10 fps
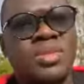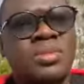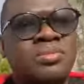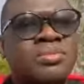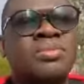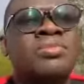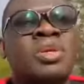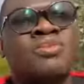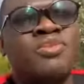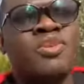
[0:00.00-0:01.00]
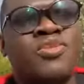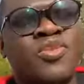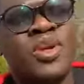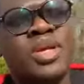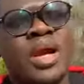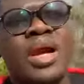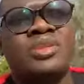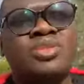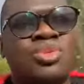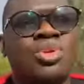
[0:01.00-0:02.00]
estate becomes fully
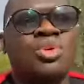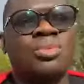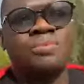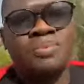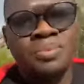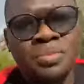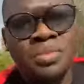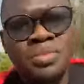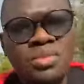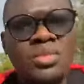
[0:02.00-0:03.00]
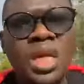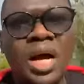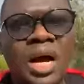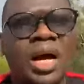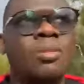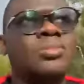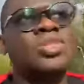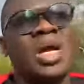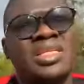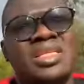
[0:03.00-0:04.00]
developed. Feel free,
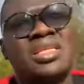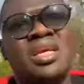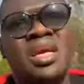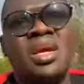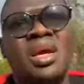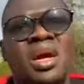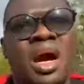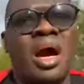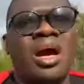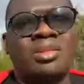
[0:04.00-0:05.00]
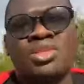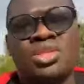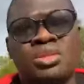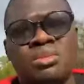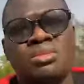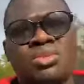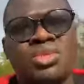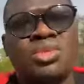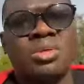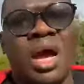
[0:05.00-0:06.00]
guys, to
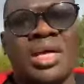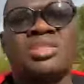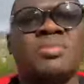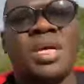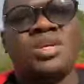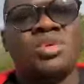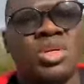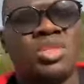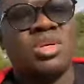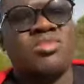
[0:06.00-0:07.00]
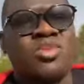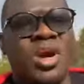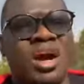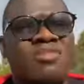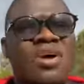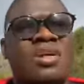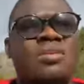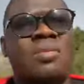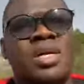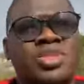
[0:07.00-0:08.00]
chat,
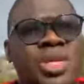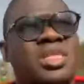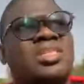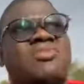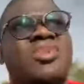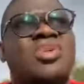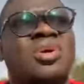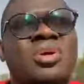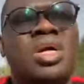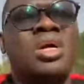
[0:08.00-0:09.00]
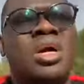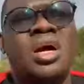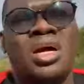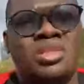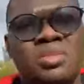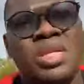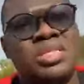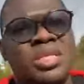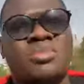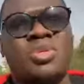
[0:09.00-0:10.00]
ask me any question if you have. And
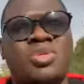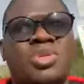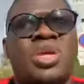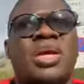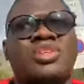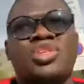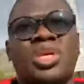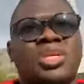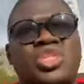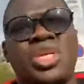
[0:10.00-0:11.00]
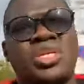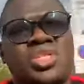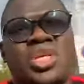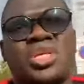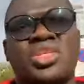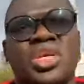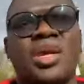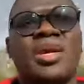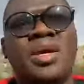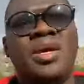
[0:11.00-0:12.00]
remember, share this video as many
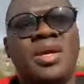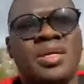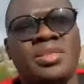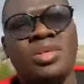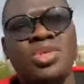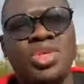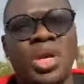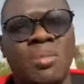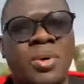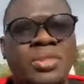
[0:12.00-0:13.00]
times as you can. Share.